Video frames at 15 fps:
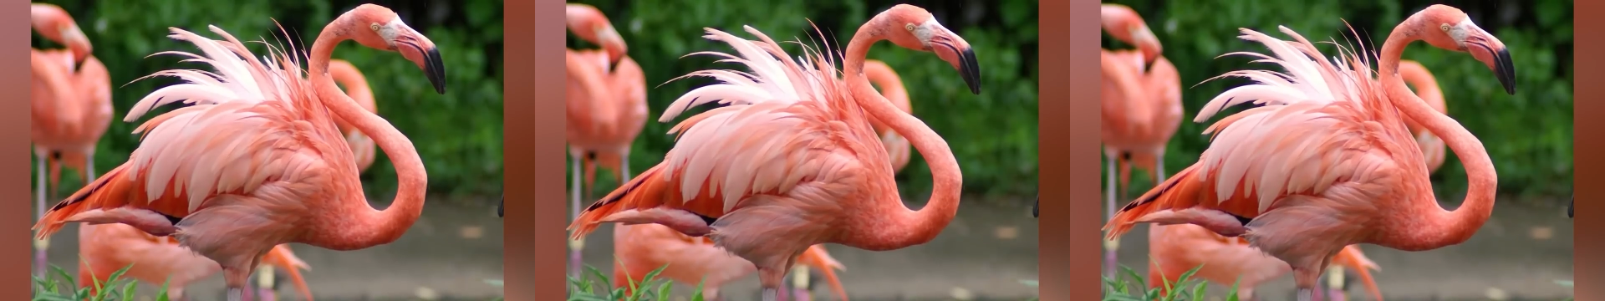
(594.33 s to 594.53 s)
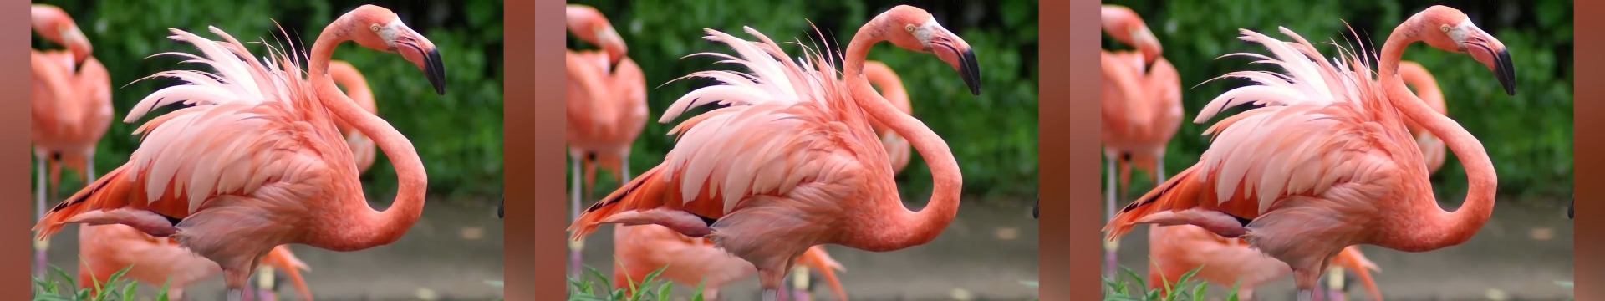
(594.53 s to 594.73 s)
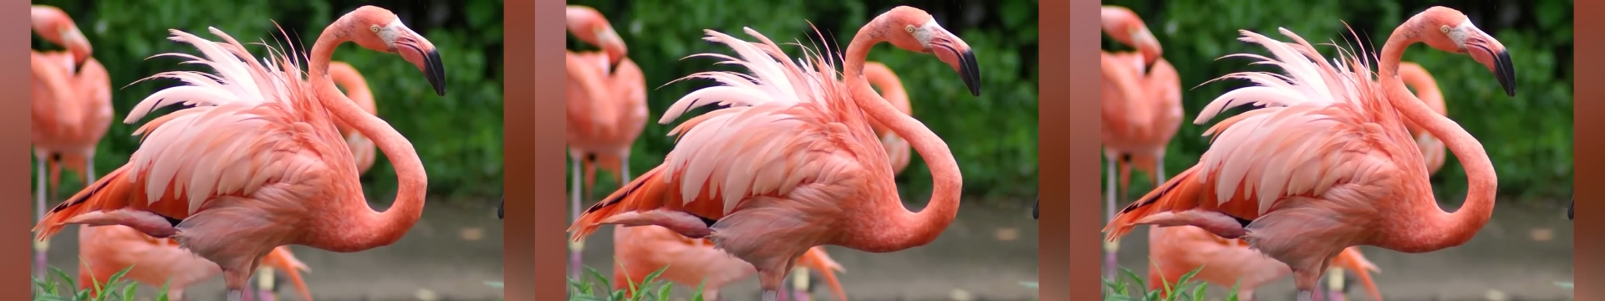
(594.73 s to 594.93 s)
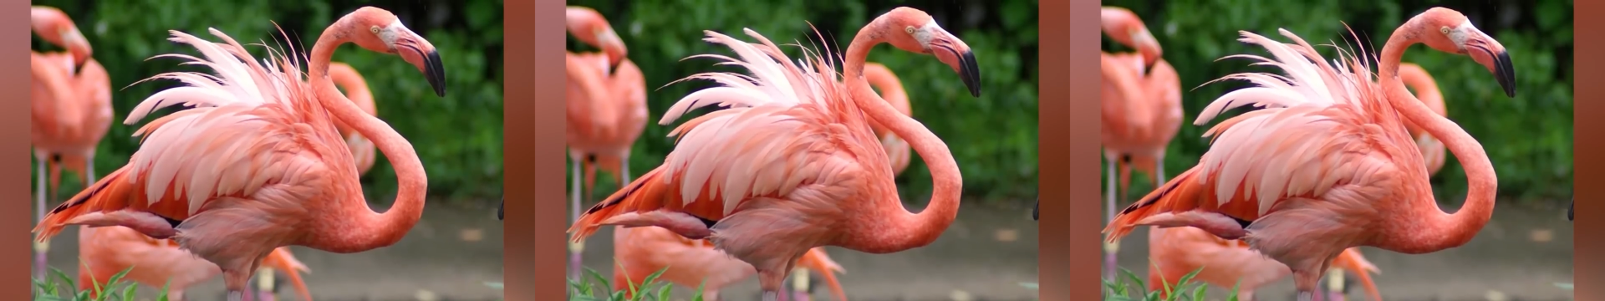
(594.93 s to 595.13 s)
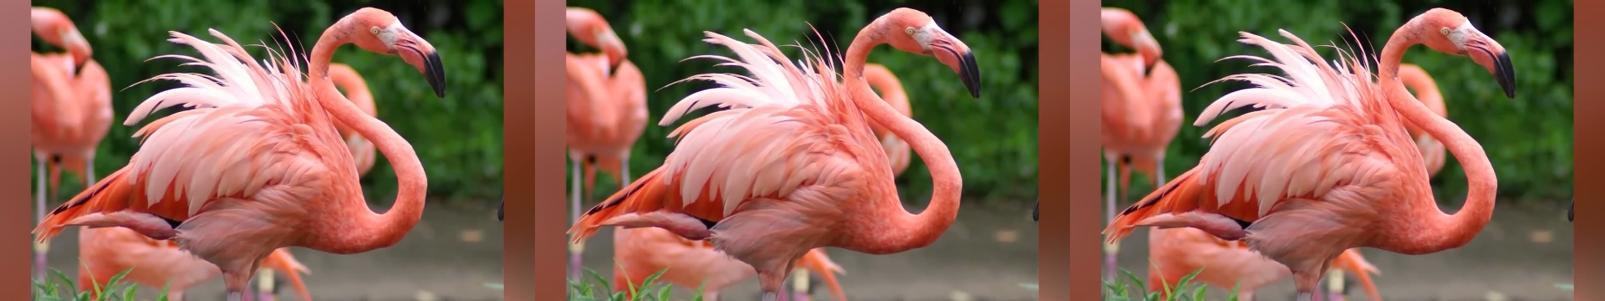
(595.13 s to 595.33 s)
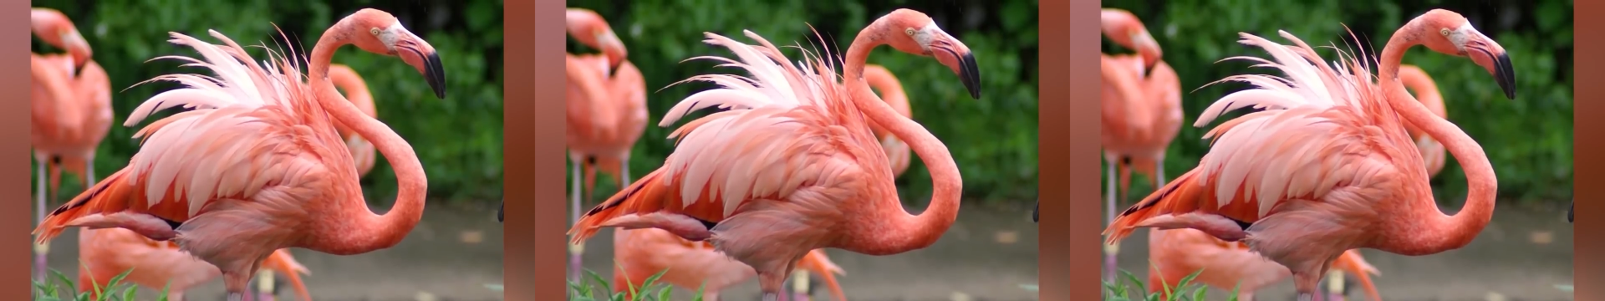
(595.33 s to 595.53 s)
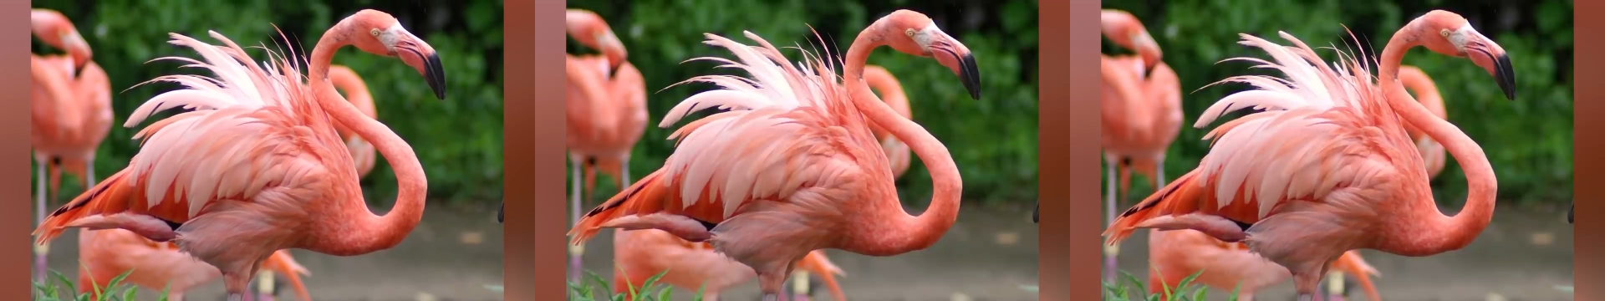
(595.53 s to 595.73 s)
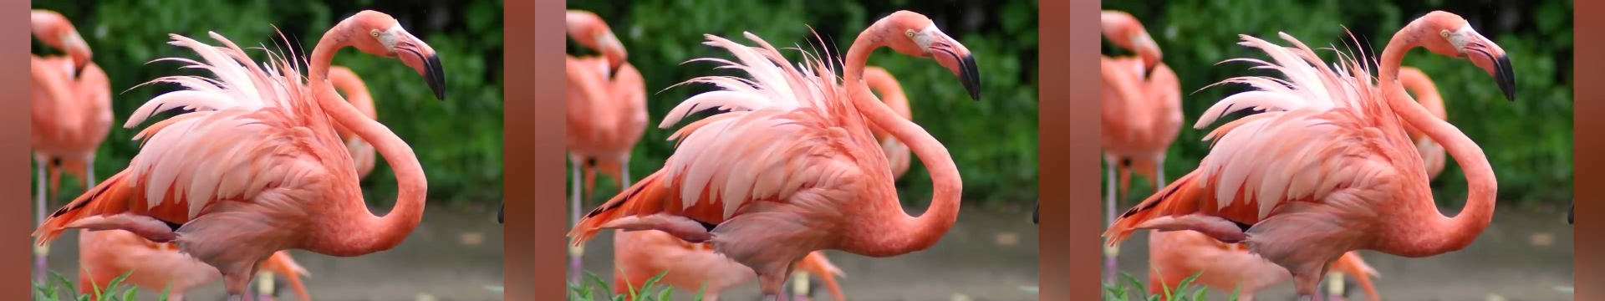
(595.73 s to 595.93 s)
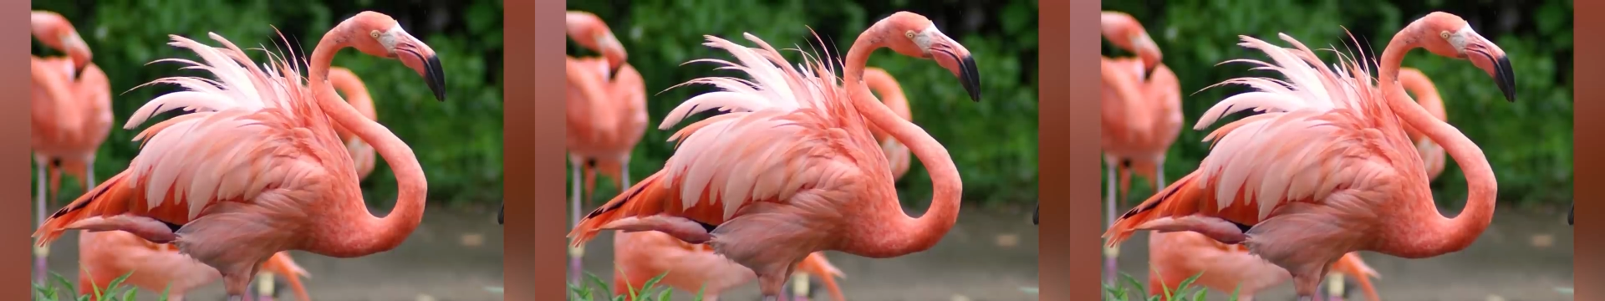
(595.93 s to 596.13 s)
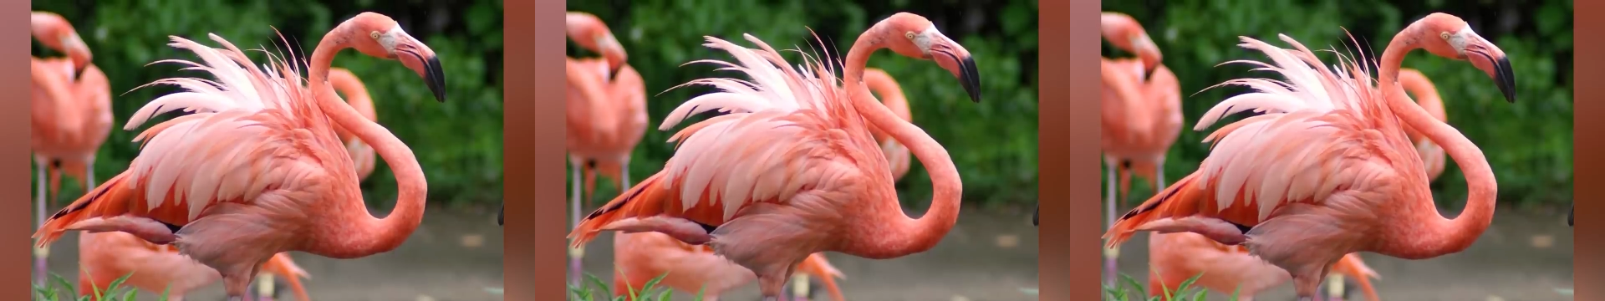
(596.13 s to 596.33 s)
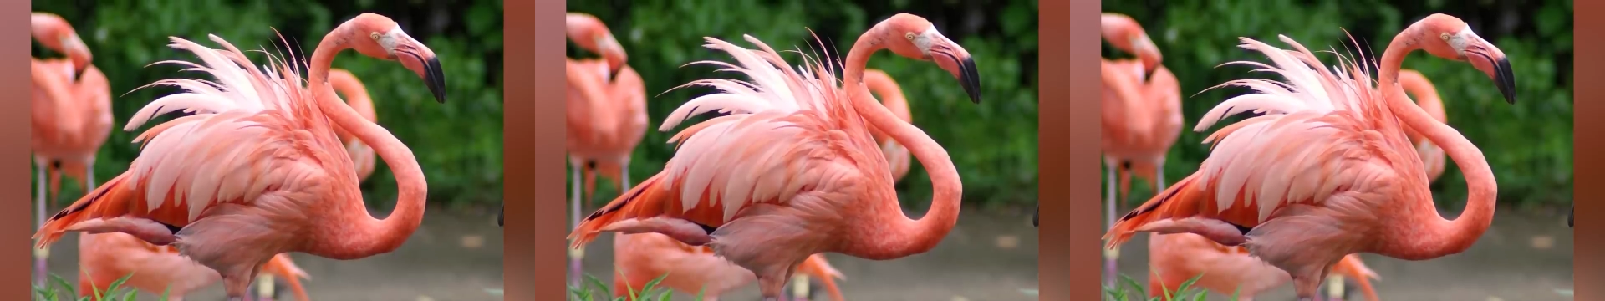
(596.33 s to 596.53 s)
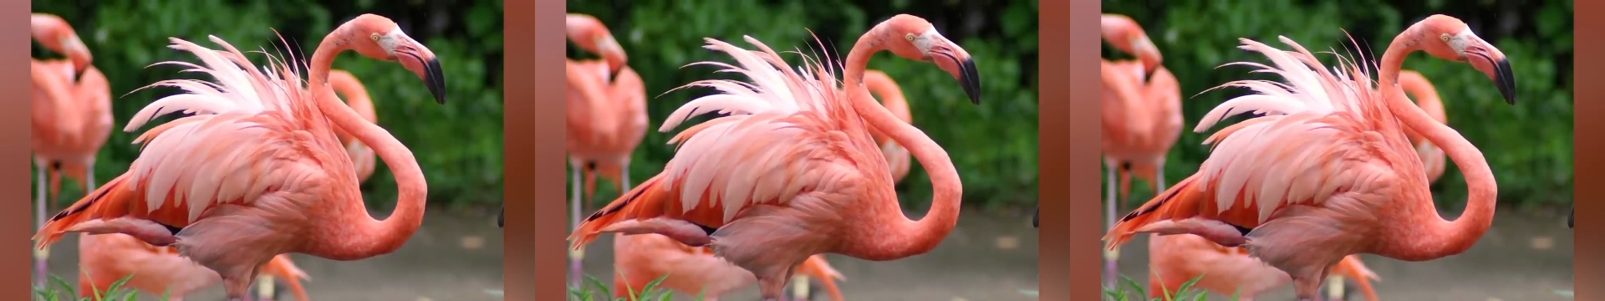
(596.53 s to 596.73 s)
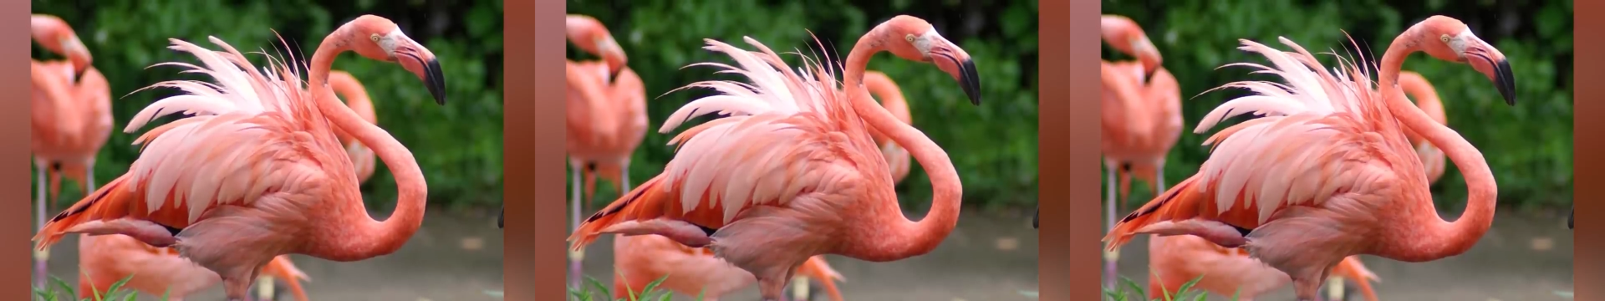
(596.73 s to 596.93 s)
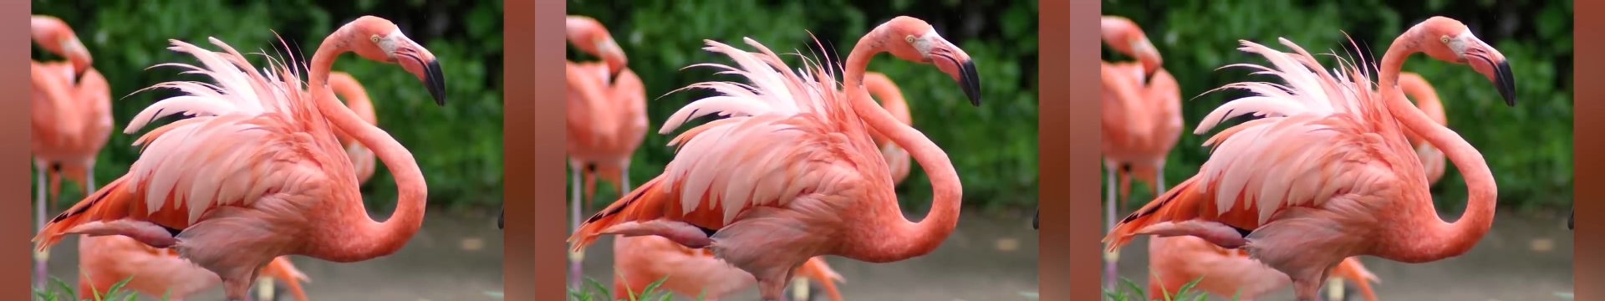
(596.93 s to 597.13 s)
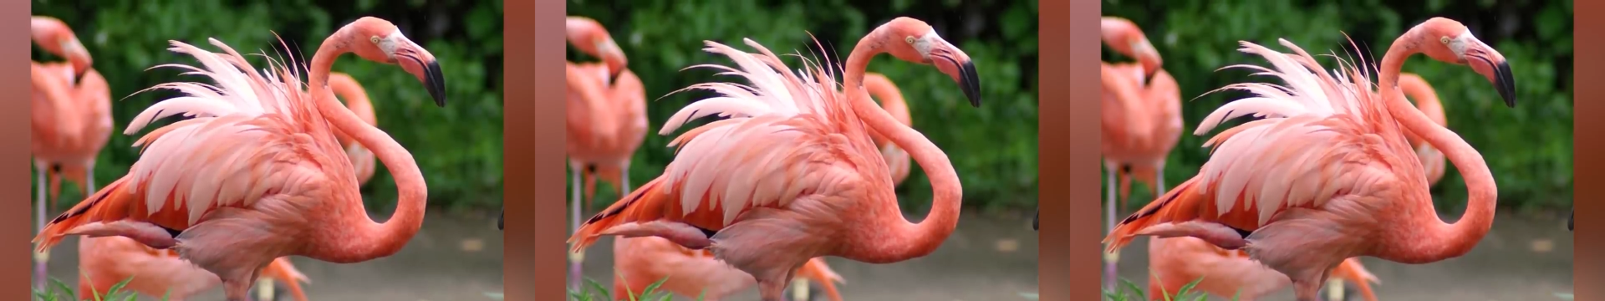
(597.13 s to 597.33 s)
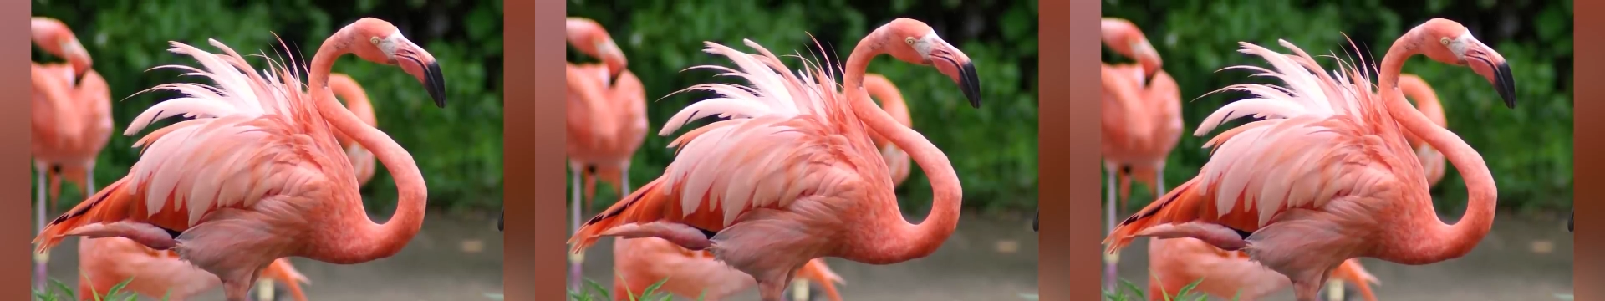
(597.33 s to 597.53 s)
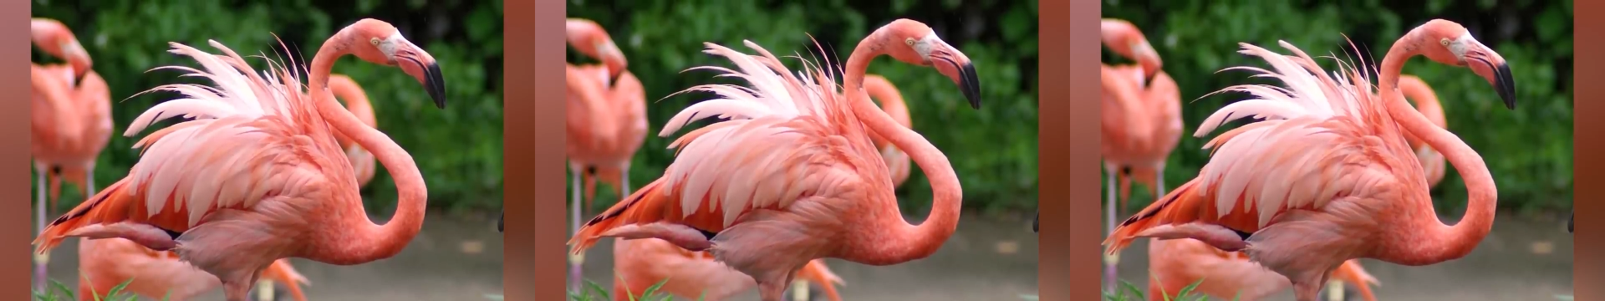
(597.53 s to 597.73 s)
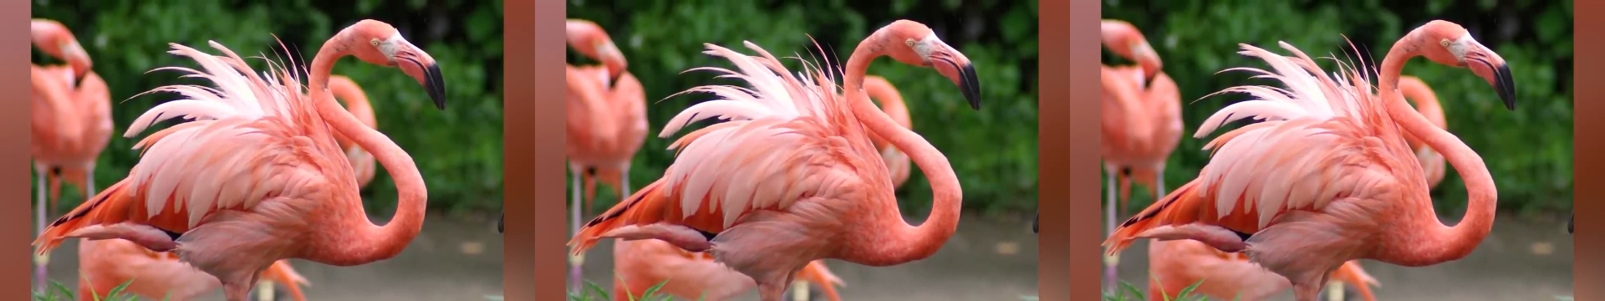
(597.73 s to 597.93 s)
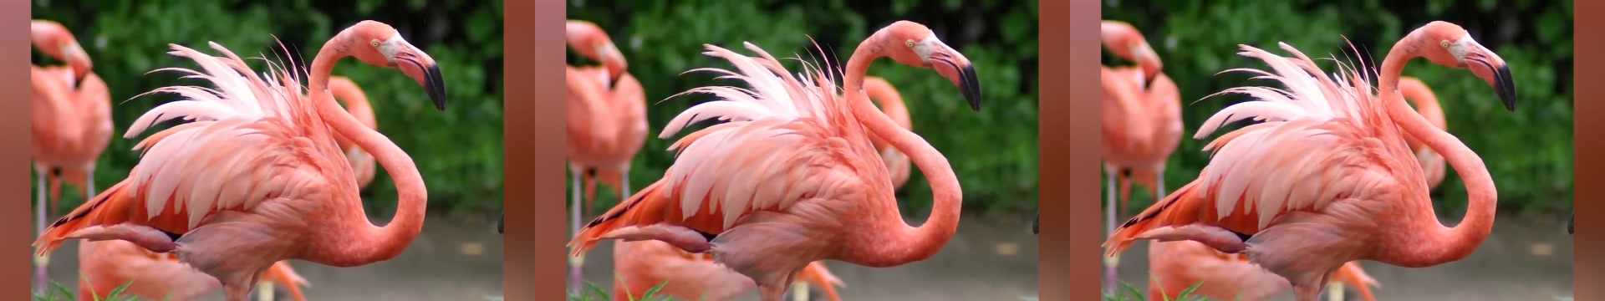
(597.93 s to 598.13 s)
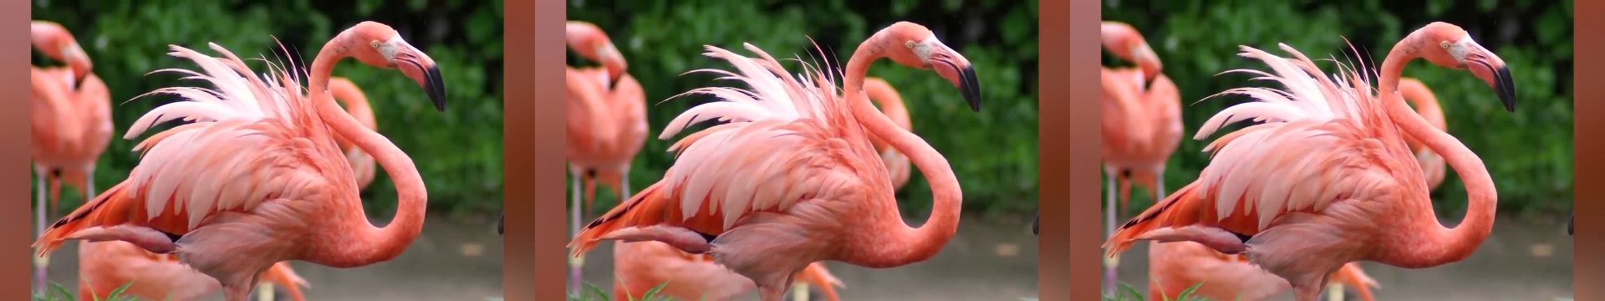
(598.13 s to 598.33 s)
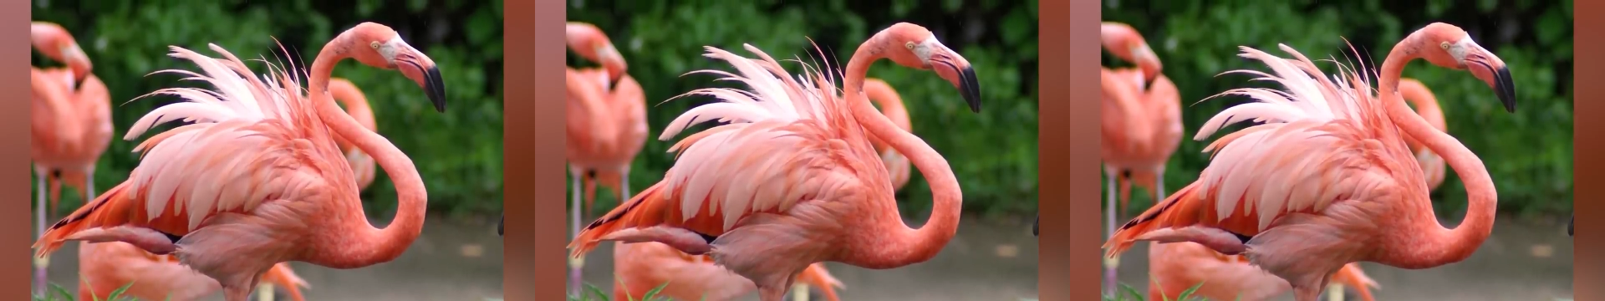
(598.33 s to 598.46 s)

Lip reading: No face is visible, so there are no lips to read.